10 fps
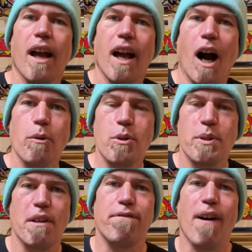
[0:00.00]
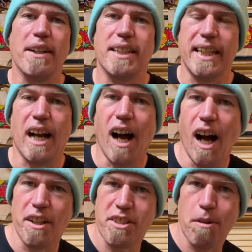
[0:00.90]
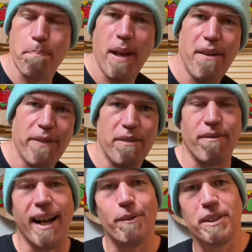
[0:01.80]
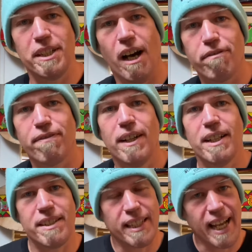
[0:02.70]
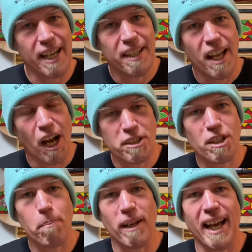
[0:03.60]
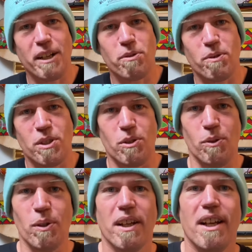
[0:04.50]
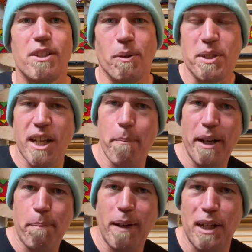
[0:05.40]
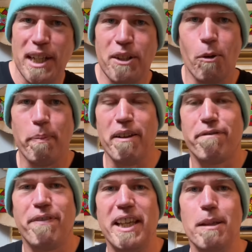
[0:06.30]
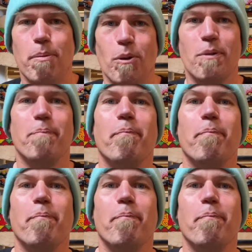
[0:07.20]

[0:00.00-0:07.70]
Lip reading: I was also finding it hard to pivot round enough to get a double axle stall, so I was coming up a little bit feeble.